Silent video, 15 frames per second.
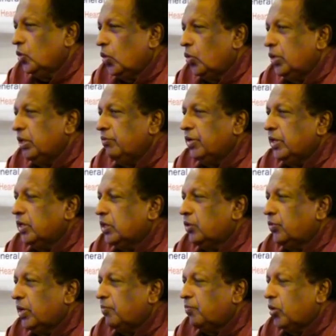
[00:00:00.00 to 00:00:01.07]
the only way he
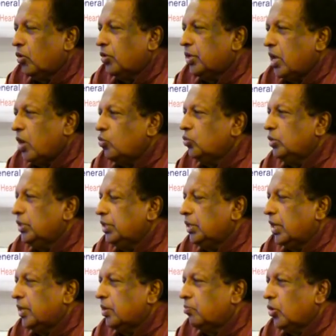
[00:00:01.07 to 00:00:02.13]
could have brought down the
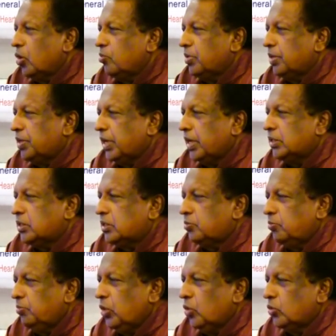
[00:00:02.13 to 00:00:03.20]
unemployment rate
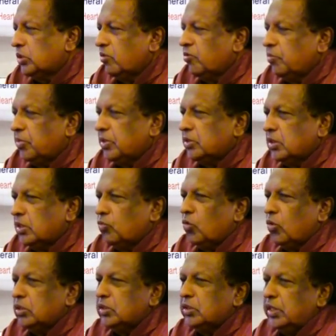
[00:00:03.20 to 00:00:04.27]
below 7%
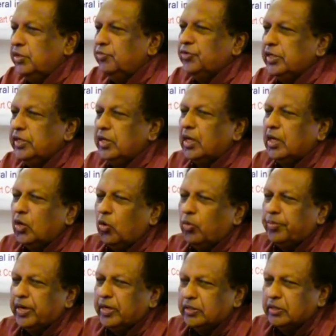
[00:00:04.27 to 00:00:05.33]
was if India
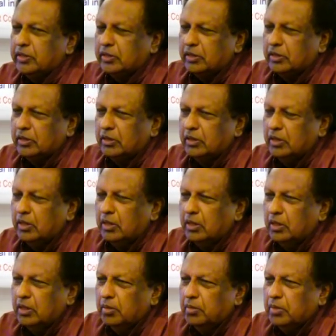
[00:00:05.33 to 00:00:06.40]
cooperated.
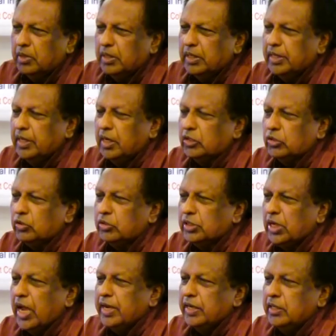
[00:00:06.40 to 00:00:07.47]
India should
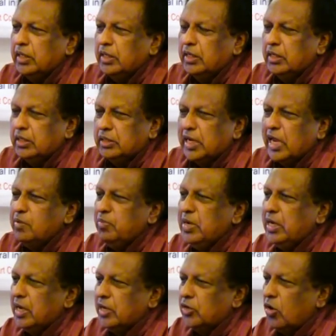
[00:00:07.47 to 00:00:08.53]
sign the $10
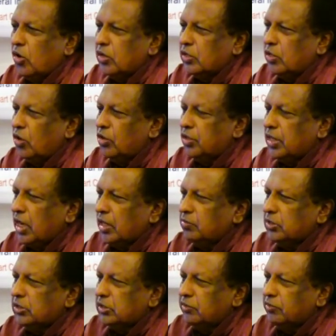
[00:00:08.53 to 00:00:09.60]
billion contract
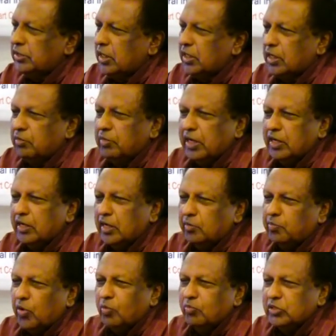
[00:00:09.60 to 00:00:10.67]
which Shivashankar Menon had
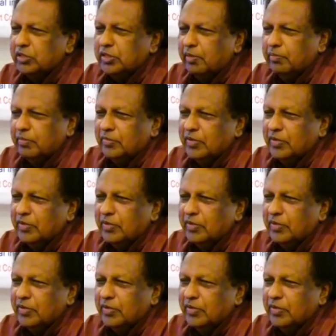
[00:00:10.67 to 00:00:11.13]
promised them